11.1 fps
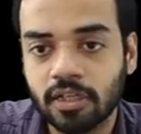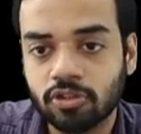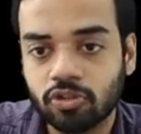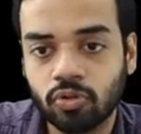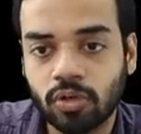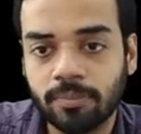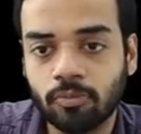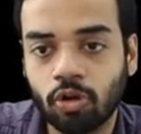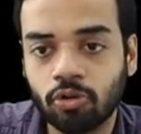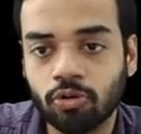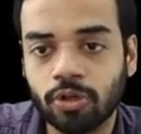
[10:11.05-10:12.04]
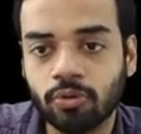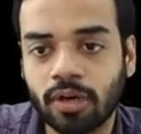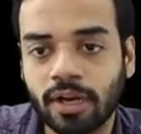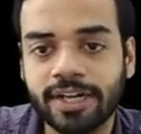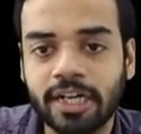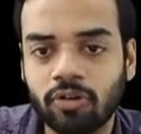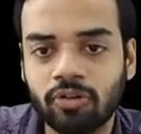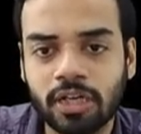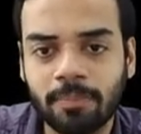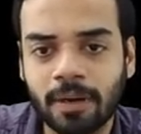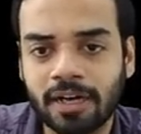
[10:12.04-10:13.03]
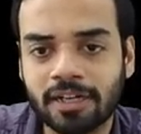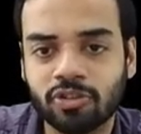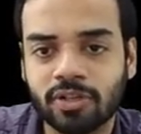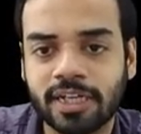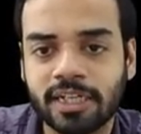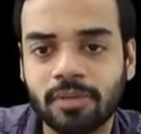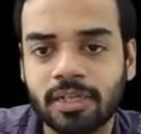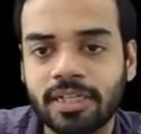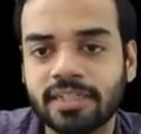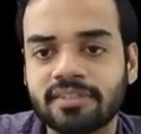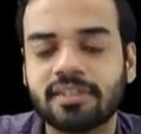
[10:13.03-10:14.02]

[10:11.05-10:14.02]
So I'm not going to write down in plants or animal. It is